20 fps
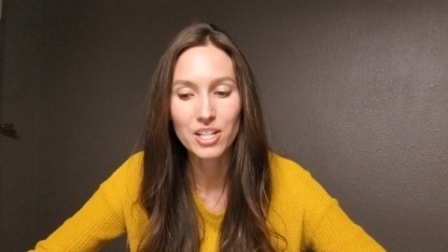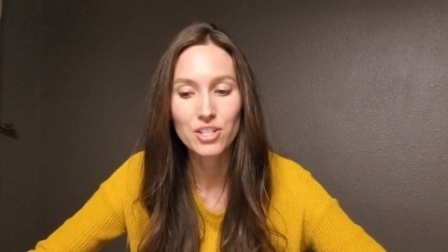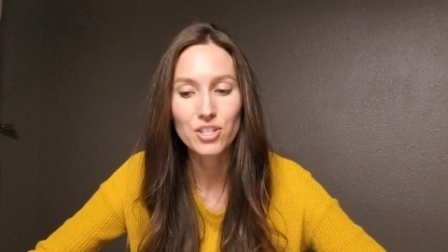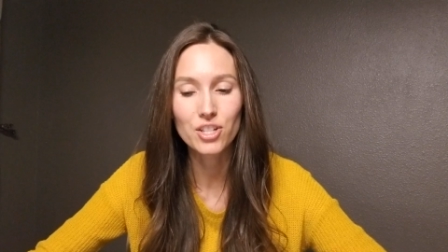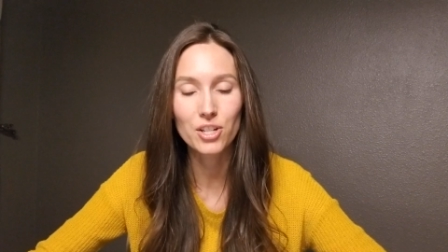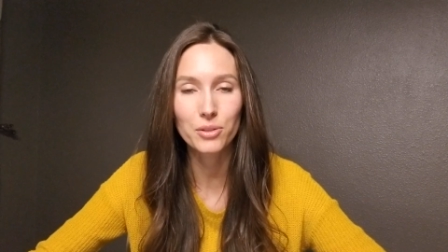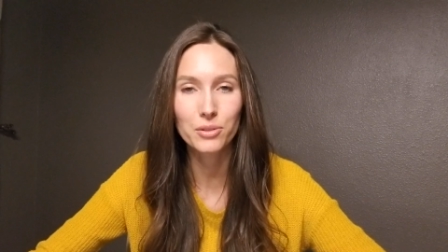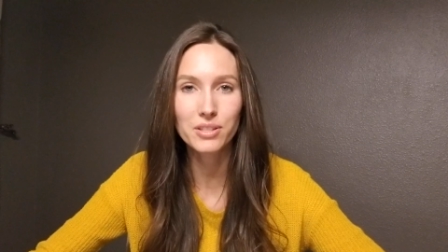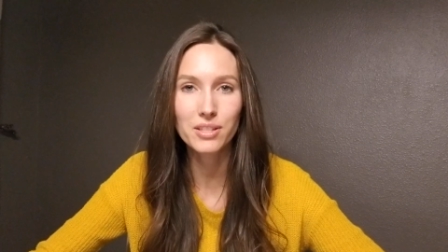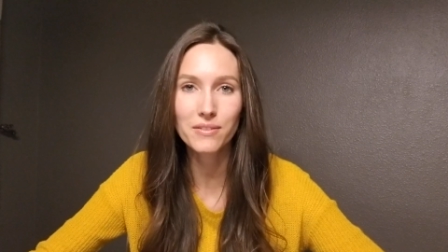
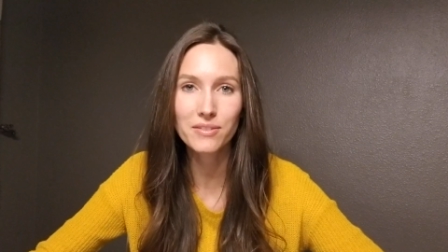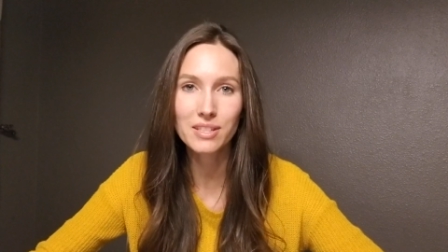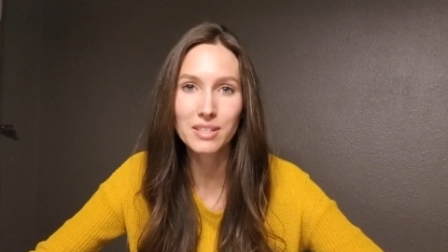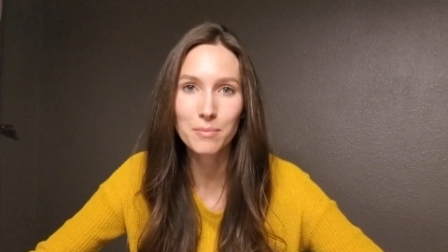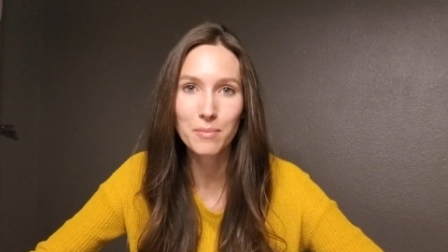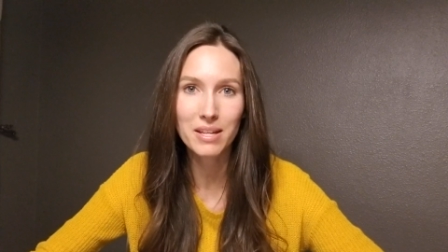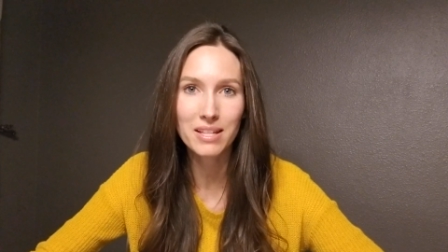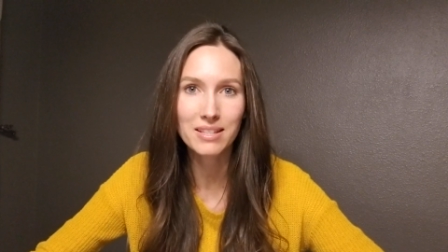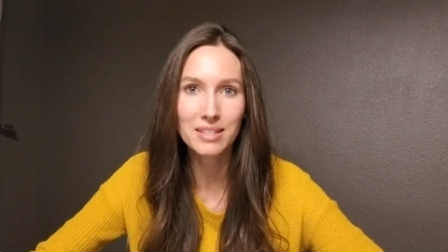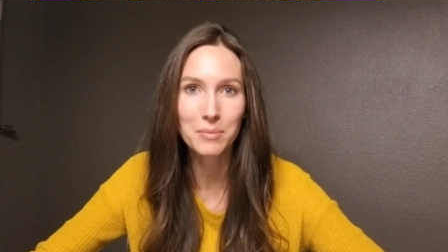Joseph
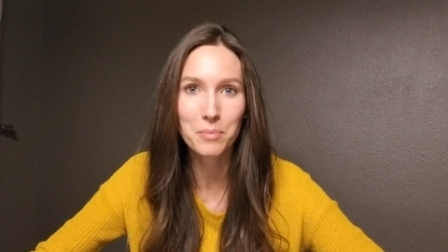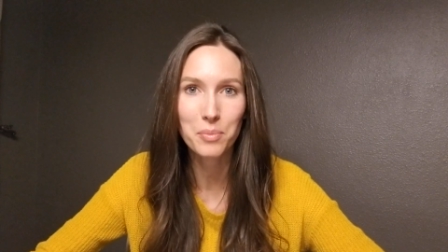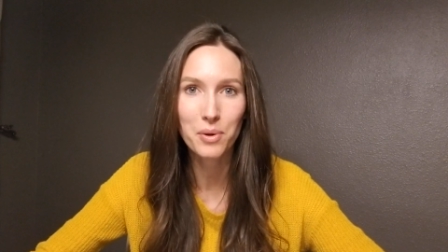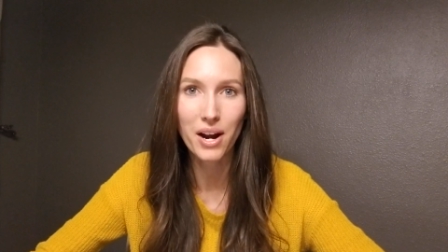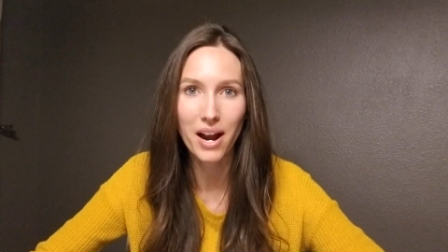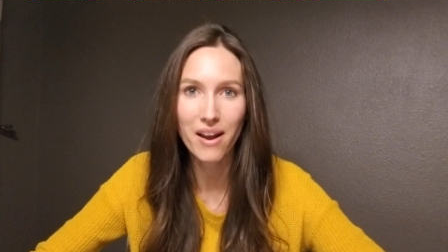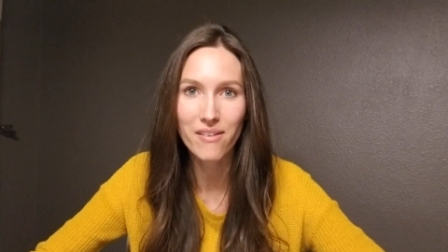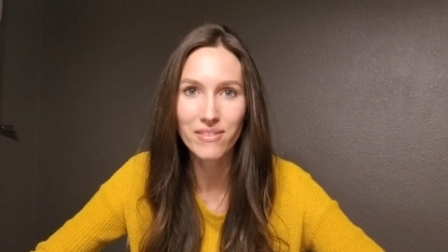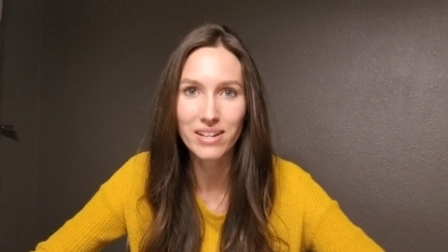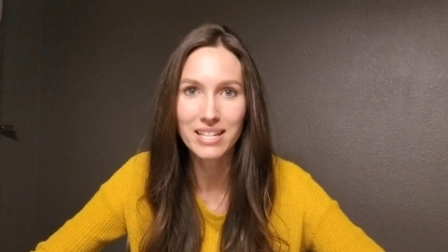Smith's
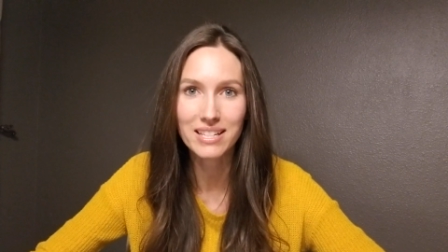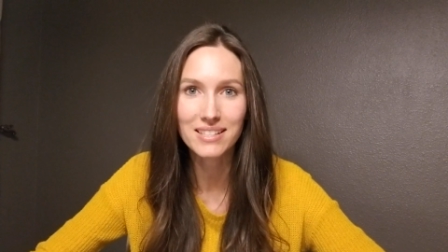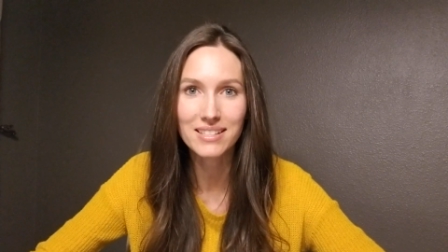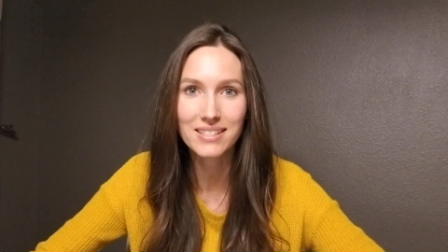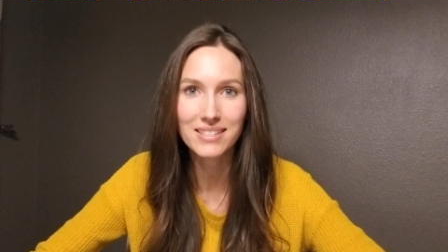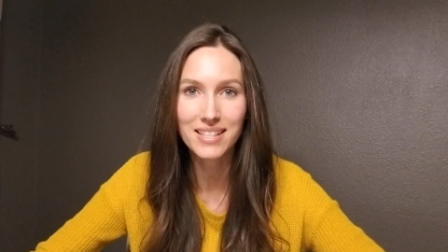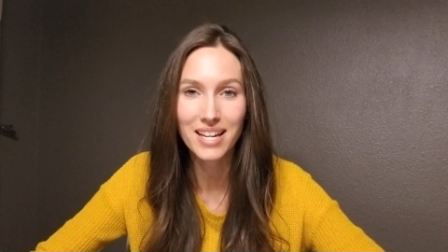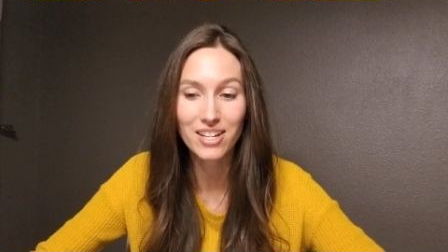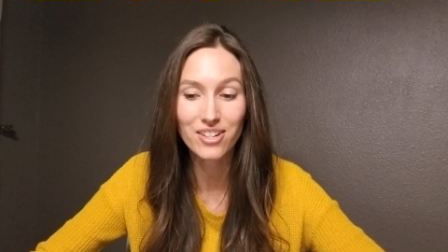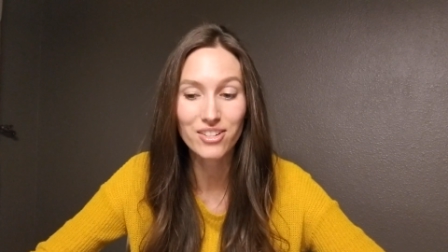private
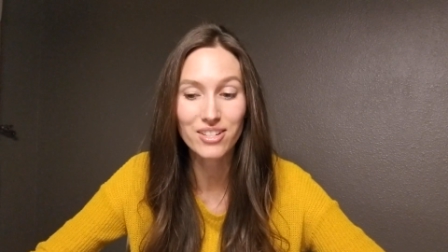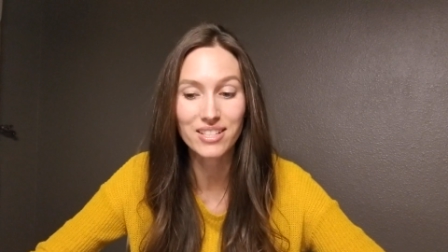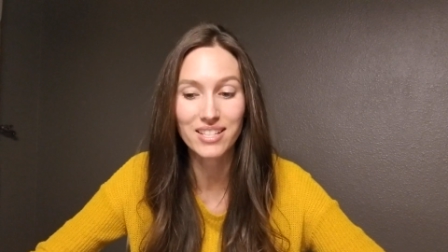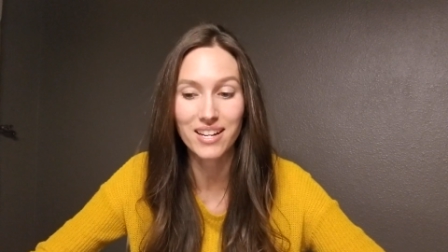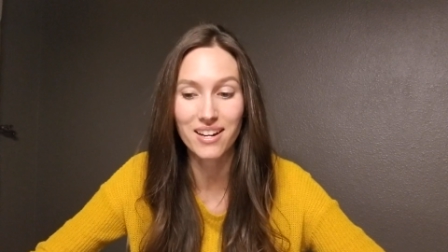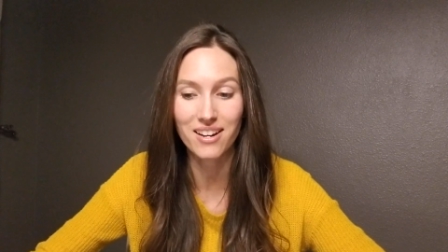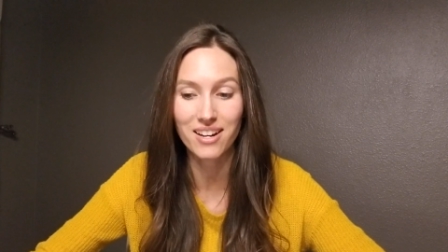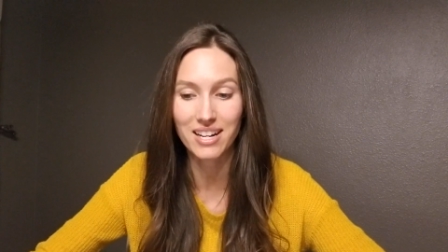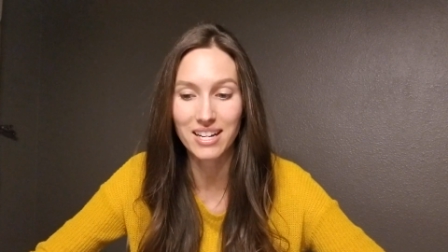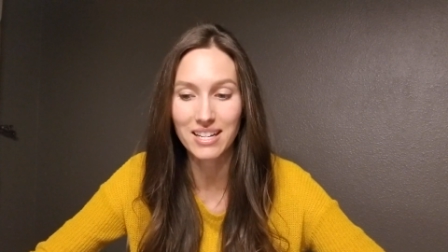
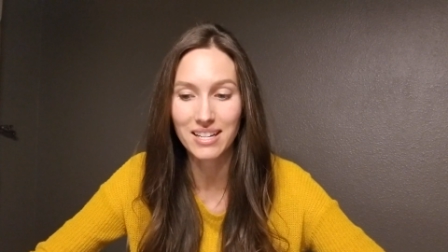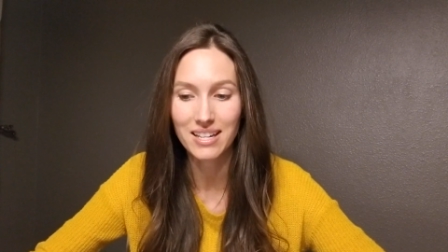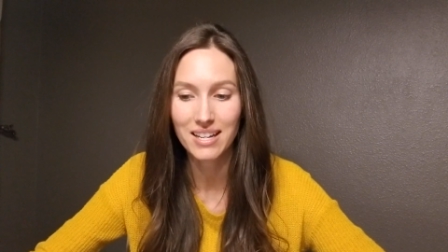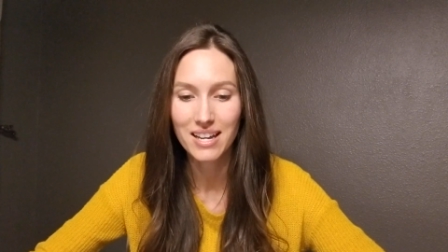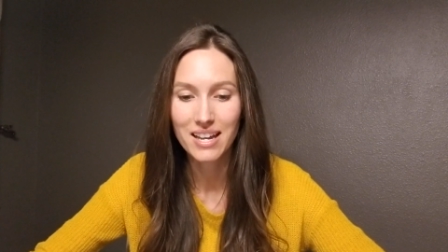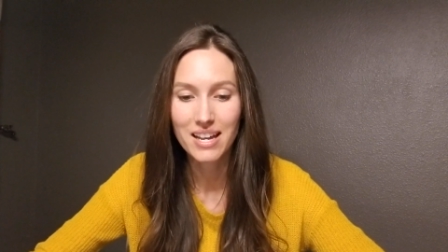secretary.